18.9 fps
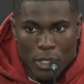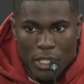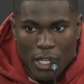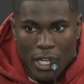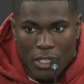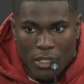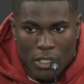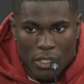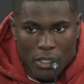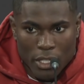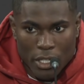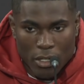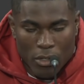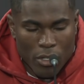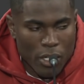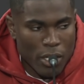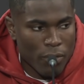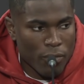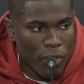But I think they're
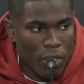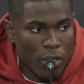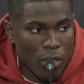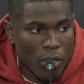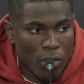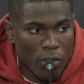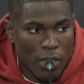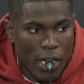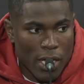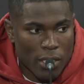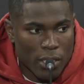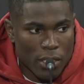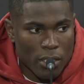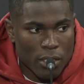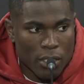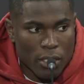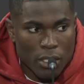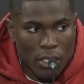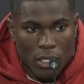going to have their own
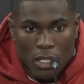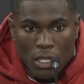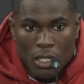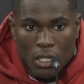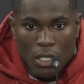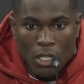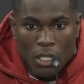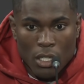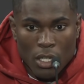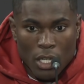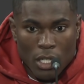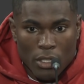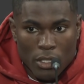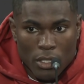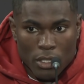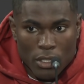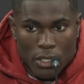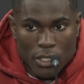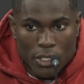identity. I
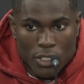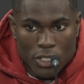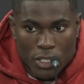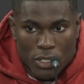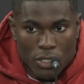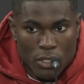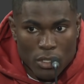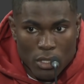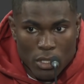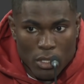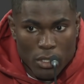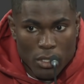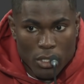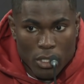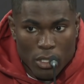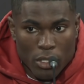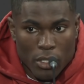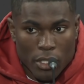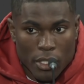think they're just
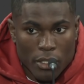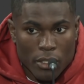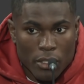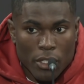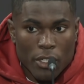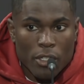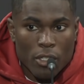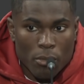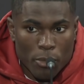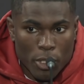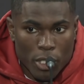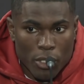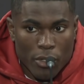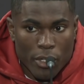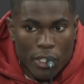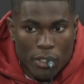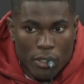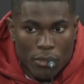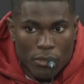they're going to be a
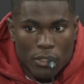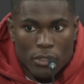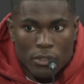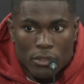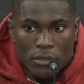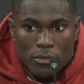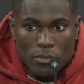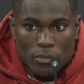great unit.